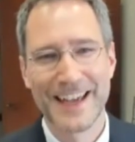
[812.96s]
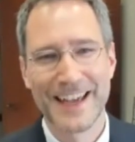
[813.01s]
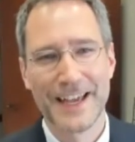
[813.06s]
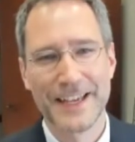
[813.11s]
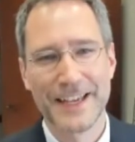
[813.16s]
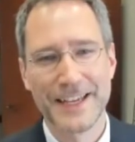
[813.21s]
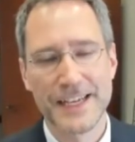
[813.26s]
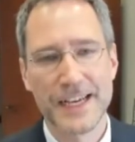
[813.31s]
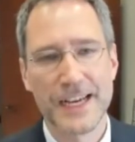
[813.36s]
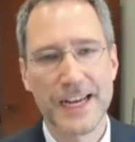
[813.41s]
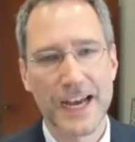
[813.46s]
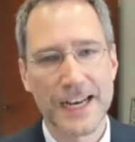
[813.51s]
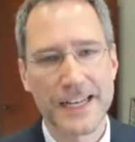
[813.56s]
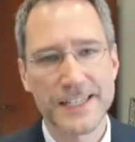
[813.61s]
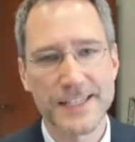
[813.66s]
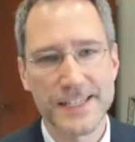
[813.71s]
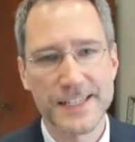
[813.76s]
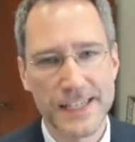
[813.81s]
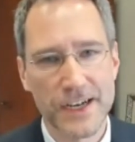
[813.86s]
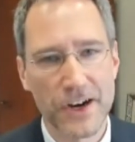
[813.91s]
You got to
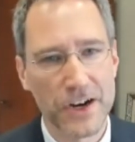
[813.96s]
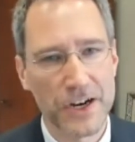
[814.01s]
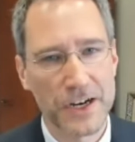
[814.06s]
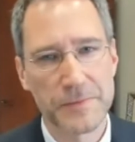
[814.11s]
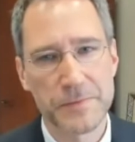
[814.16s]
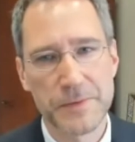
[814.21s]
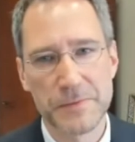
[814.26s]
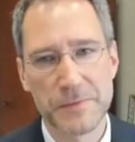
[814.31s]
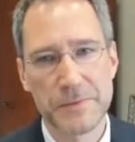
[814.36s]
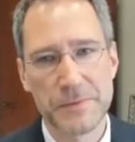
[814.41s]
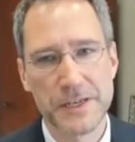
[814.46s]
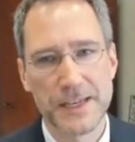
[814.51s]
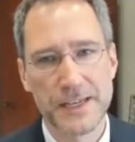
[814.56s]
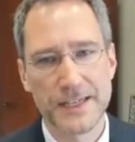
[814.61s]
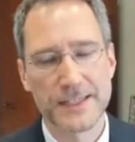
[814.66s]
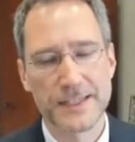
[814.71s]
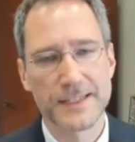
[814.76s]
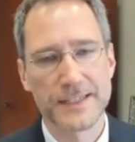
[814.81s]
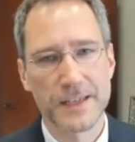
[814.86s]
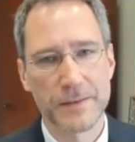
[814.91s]
see our commitment
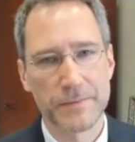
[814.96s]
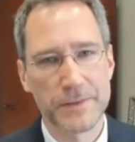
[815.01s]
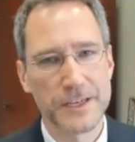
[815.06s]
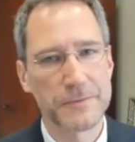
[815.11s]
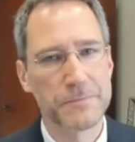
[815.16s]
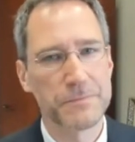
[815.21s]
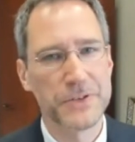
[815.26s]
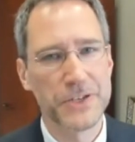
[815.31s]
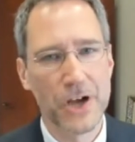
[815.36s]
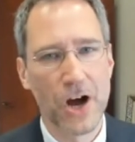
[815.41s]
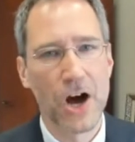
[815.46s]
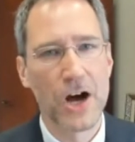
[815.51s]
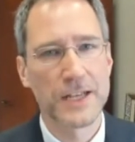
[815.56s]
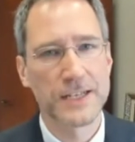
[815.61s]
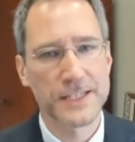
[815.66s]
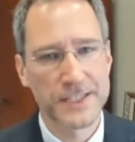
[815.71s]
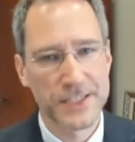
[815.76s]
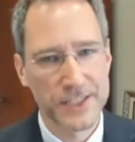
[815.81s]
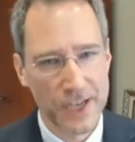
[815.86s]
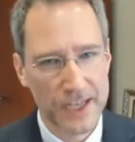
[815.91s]
as something
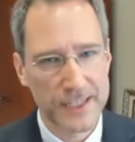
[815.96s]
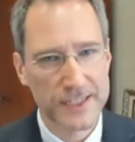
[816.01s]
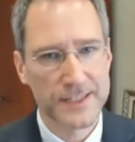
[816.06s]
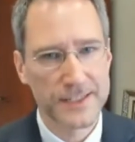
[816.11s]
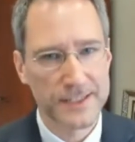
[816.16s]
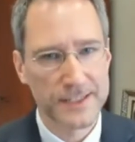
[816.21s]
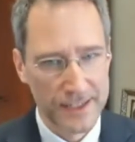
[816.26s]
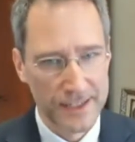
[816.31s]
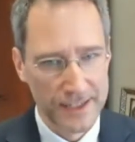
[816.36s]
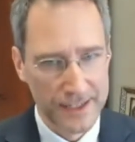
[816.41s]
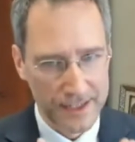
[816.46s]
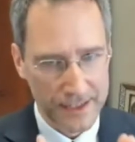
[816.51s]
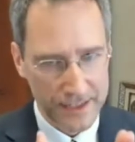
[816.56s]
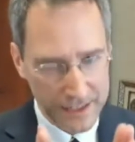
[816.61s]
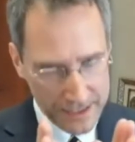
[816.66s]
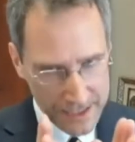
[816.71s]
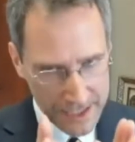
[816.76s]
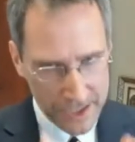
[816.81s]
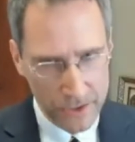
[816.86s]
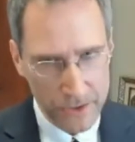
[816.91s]
beyond just the
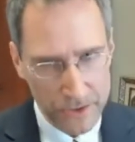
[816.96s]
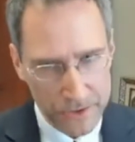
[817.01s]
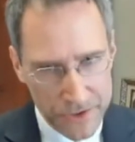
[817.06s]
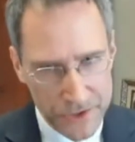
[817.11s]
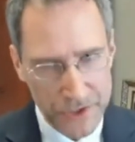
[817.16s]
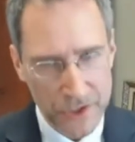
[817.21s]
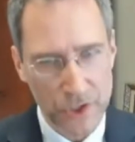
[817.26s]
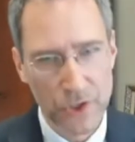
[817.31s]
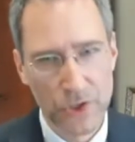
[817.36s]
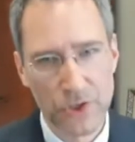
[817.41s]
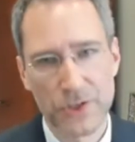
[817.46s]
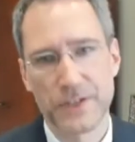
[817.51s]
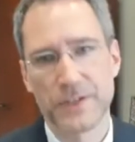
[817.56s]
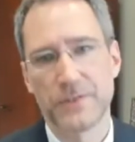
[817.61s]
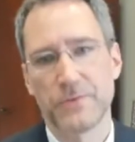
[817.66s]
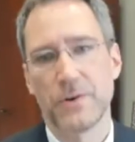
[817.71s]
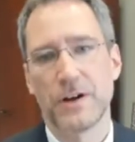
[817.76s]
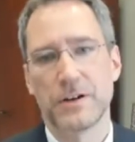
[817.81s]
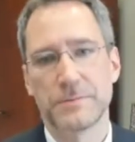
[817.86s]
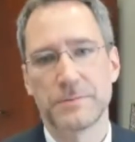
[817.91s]
narrow security
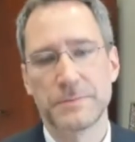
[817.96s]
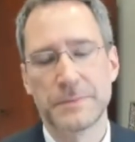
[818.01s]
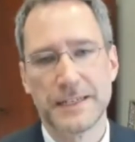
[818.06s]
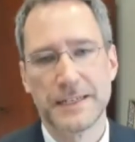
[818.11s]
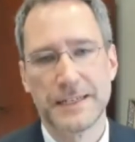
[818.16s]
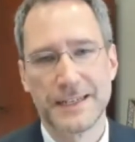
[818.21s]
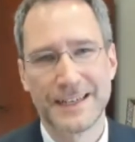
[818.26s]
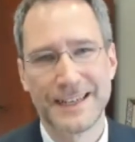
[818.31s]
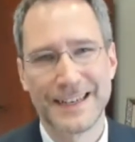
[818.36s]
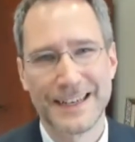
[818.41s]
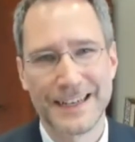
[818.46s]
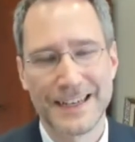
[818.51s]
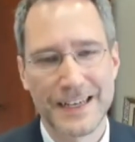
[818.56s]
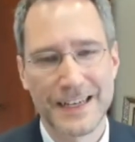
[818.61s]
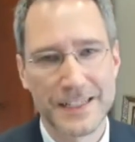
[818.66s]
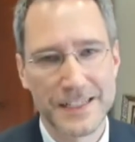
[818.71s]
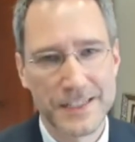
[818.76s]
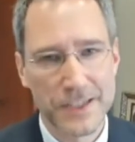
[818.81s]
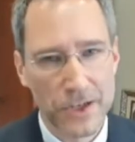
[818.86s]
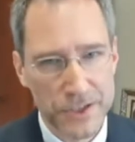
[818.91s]
realm.
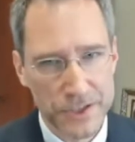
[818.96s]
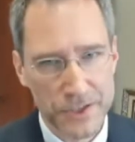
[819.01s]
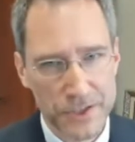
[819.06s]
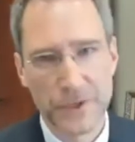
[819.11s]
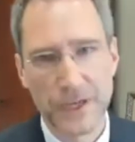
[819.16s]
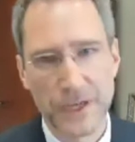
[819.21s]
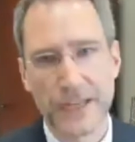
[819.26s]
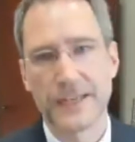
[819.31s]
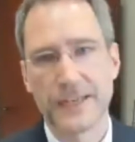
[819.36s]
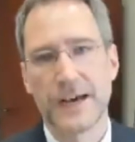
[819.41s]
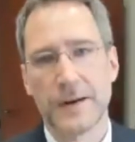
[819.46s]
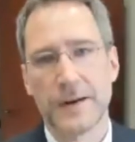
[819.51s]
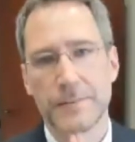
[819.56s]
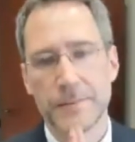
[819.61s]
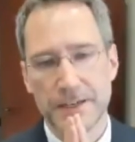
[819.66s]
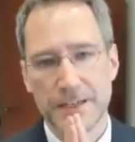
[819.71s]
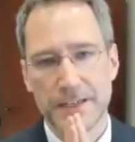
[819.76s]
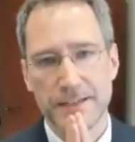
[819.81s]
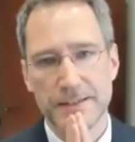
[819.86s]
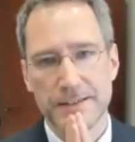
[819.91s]
It's also
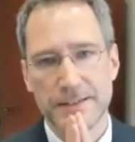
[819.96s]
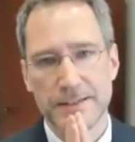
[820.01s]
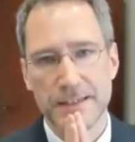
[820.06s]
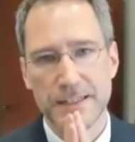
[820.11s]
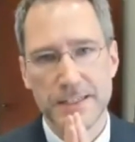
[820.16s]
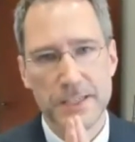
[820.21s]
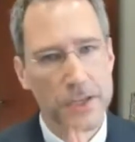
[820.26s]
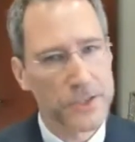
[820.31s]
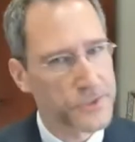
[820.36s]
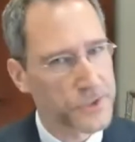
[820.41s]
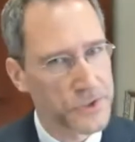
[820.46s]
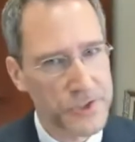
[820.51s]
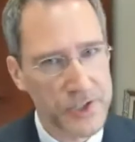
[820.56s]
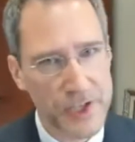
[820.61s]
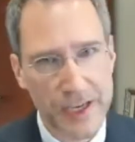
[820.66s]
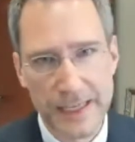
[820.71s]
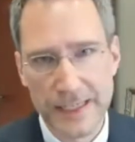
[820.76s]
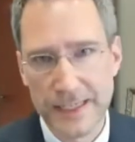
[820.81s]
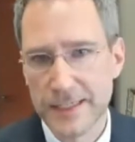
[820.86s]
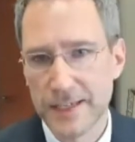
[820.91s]
economic. It's also
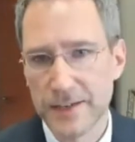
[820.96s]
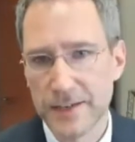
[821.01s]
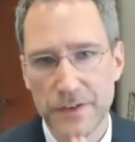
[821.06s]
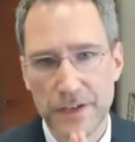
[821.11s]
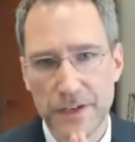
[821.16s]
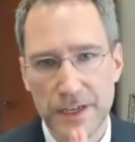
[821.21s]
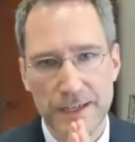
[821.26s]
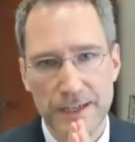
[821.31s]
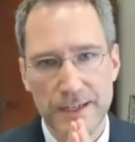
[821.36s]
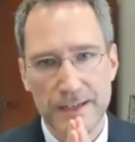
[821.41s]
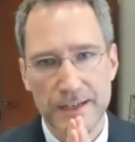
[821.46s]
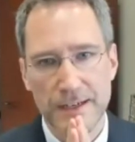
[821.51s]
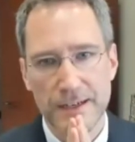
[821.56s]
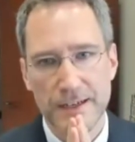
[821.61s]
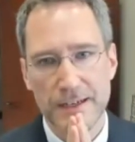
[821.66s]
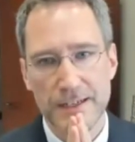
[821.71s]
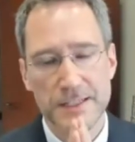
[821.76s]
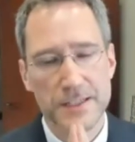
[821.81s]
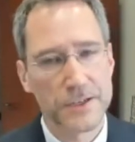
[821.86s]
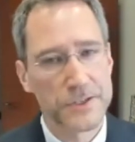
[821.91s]
scientific.
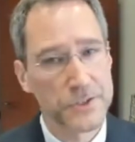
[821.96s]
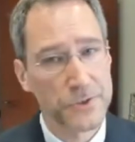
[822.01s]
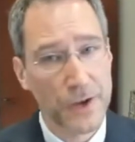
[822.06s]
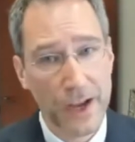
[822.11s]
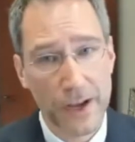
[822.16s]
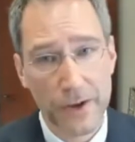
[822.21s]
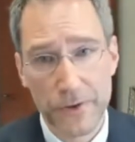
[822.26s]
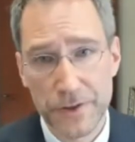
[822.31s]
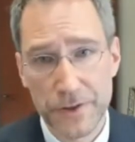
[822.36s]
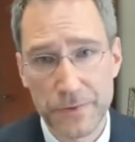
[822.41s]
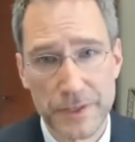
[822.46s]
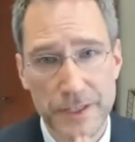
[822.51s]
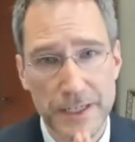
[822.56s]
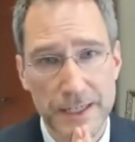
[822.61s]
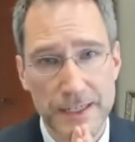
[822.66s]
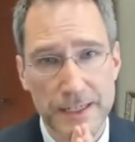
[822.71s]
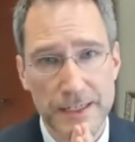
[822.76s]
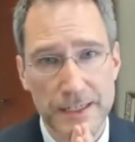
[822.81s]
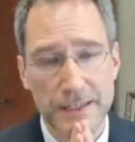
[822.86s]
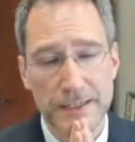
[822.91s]
It's also health
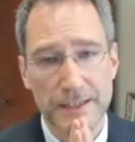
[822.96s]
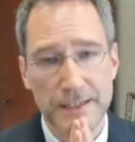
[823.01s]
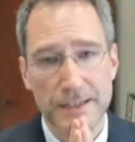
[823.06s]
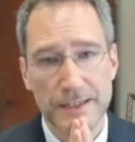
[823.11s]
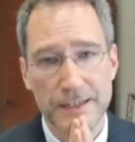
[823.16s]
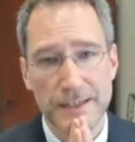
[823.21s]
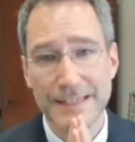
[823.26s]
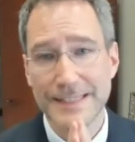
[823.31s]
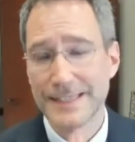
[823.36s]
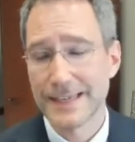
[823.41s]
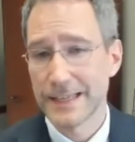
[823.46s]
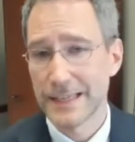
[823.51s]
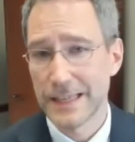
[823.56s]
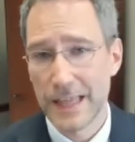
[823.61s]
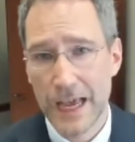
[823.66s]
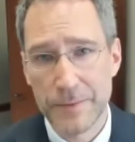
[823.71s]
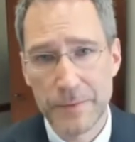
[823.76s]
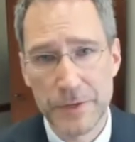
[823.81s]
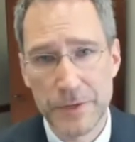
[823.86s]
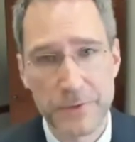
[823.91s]
related. It's
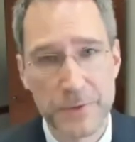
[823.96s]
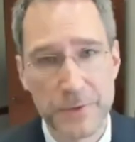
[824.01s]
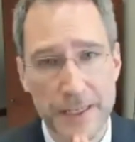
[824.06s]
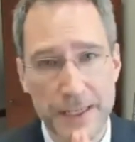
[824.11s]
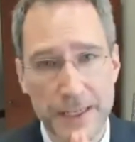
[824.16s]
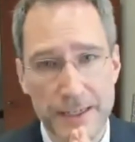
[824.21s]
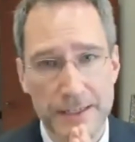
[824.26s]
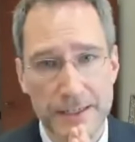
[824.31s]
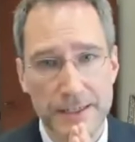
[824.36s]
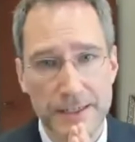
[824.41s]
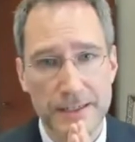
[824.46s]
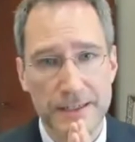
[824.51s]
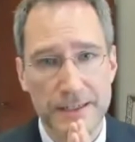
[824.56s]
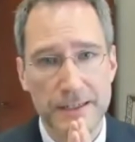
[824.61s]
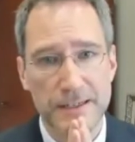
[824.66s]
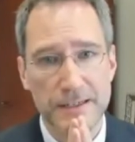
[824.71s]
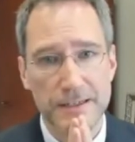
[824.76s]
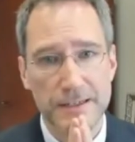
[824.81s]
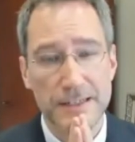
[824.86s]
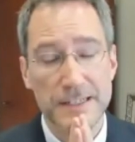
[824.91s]
climate related.
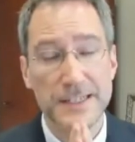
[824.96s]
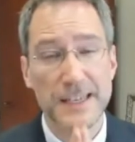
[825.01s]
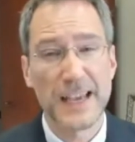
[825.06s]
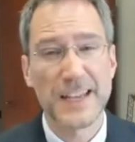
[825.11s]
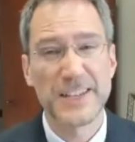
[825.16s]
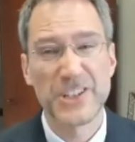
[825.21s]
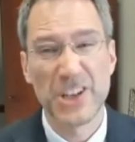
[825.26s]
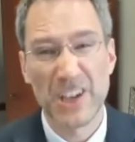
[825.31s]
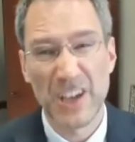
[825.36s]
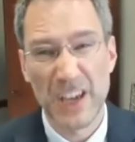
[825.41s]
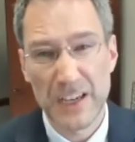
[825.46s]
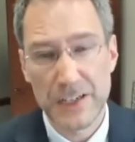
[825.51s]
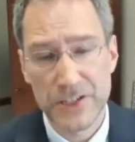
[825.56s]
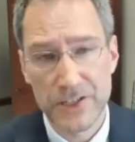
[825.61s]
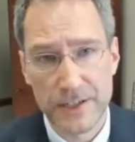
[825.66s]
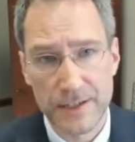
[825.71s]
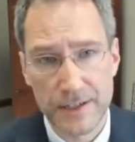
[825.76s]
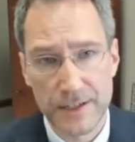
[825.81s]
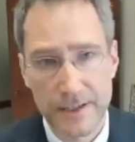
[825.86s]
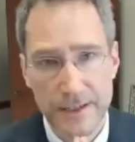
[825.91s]
It's
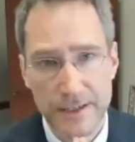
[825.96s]
education.